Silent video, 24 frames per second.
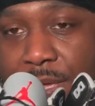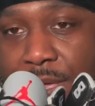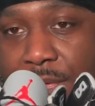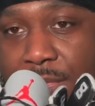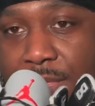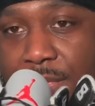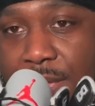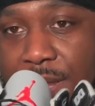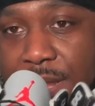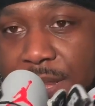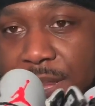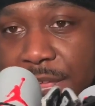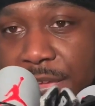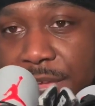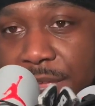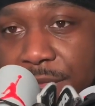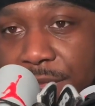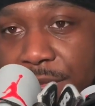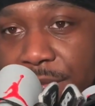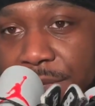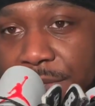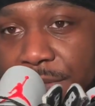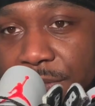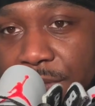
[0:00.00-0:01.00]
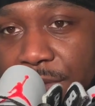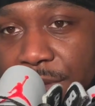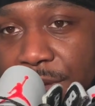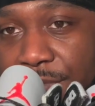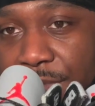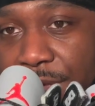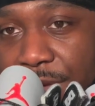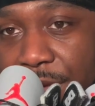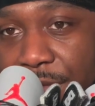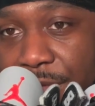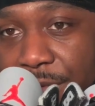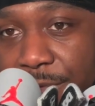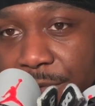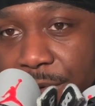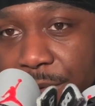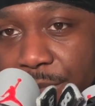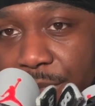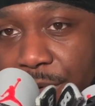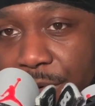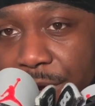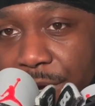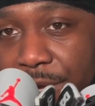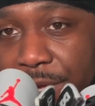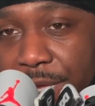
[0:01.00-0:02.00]
neatness of the elephant
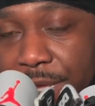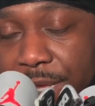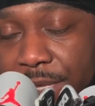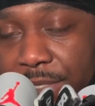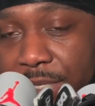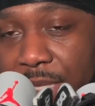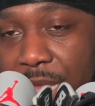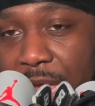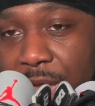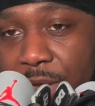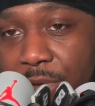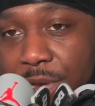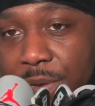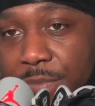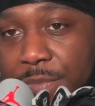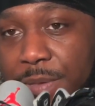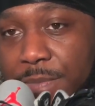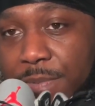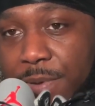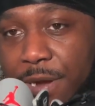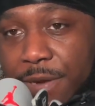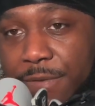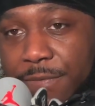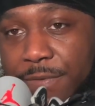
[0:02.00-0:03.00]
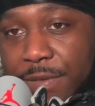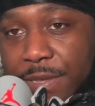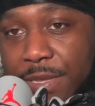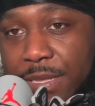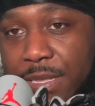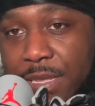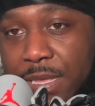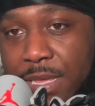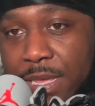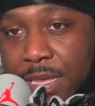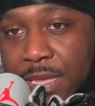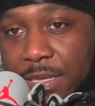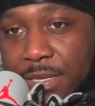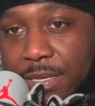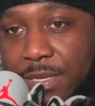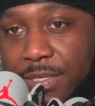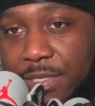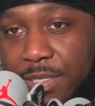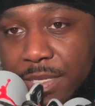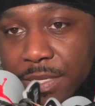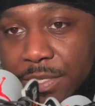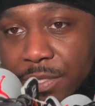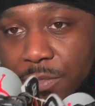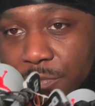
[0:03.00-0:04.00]
print is not going to be perfect, because
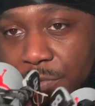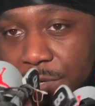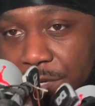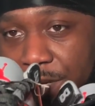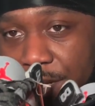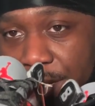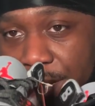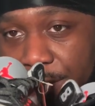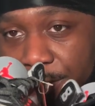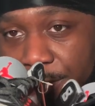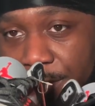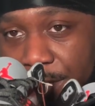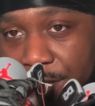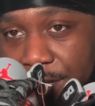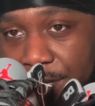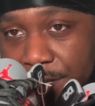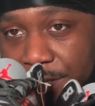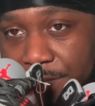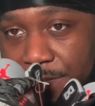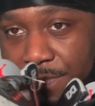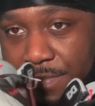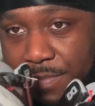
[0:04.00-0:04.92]
this one dips up.